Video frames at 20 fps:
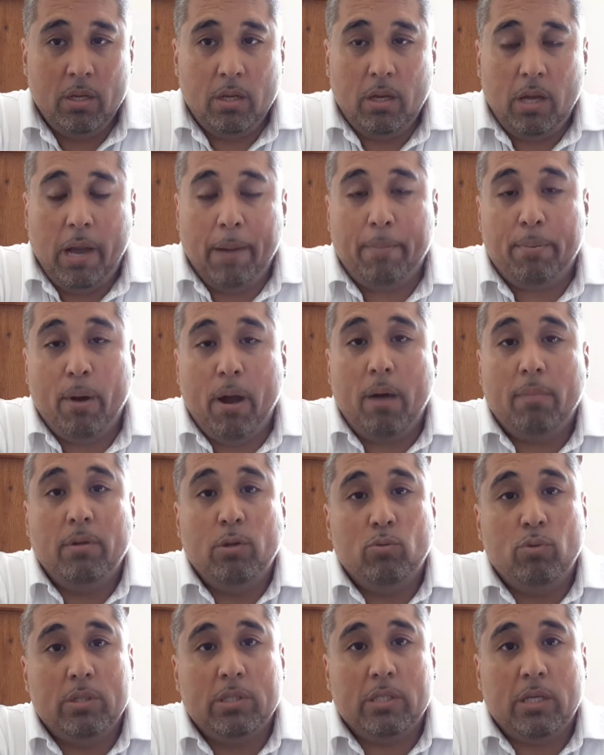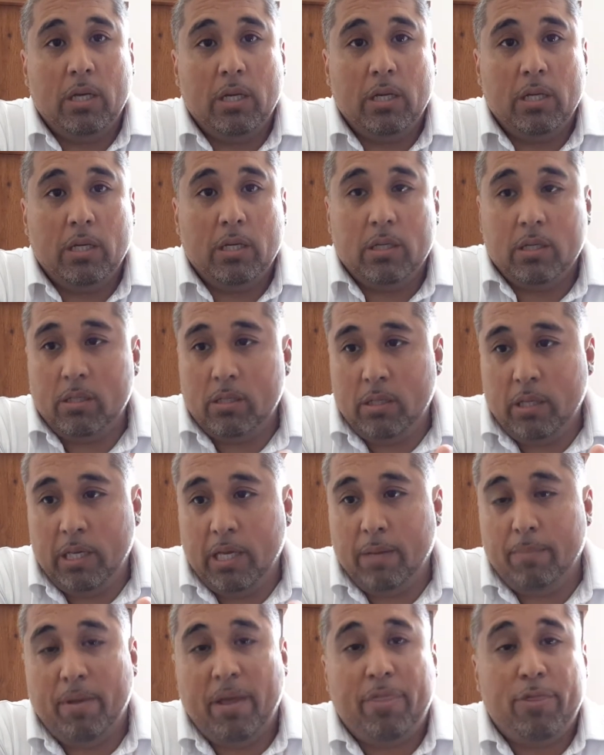I probably was going to
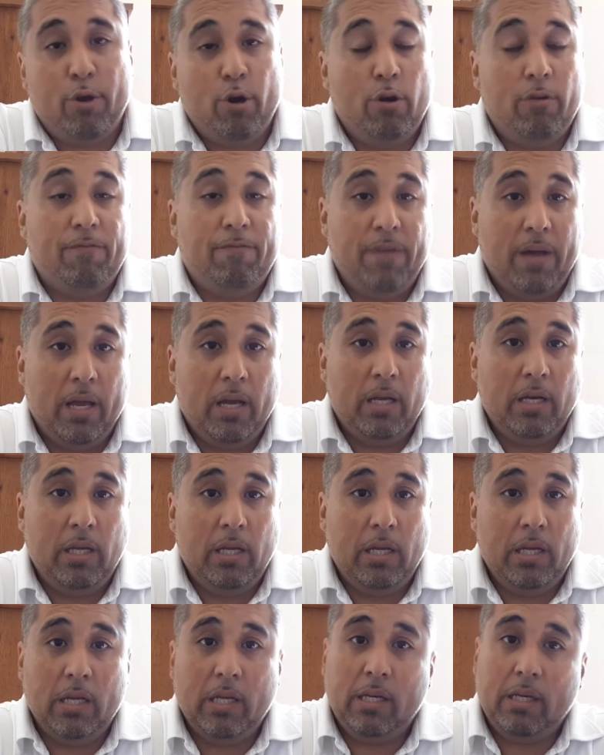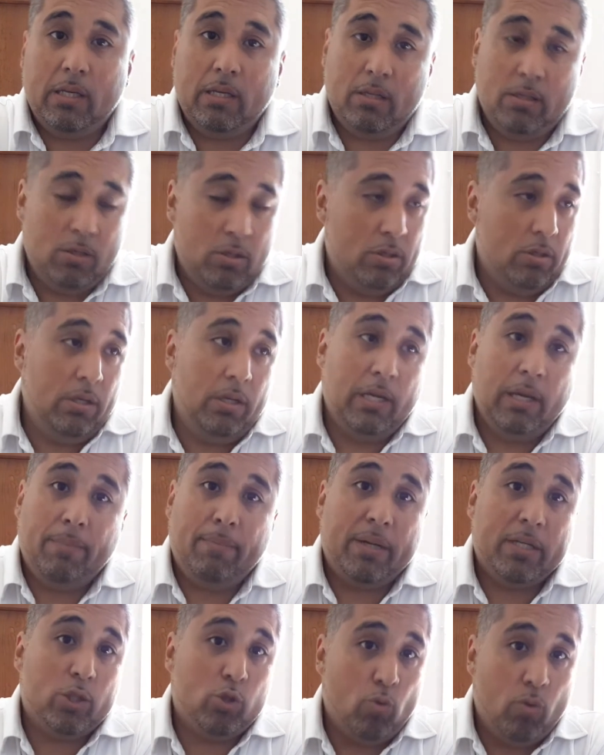get my third felony and get
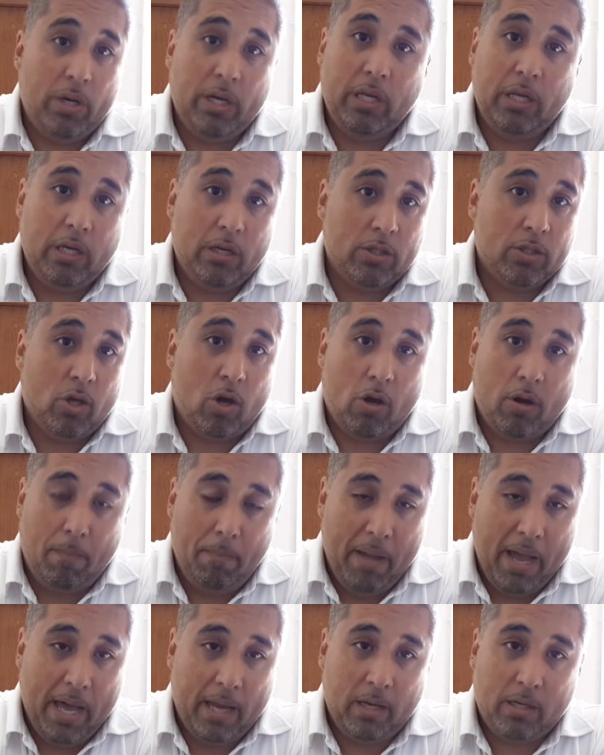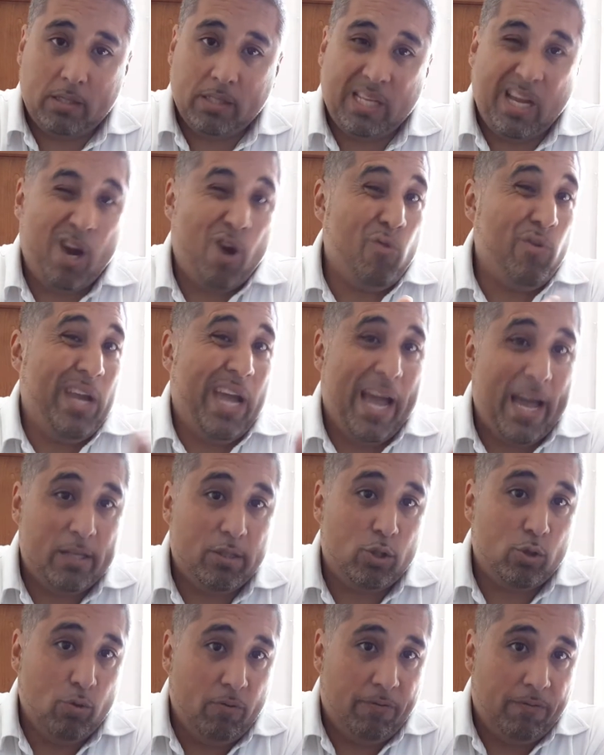my 20 years automatic because I already had
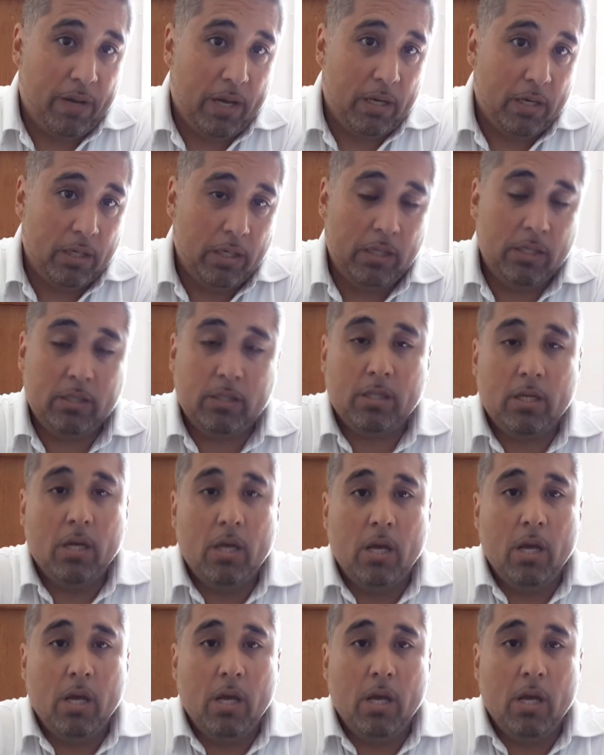2 felonies.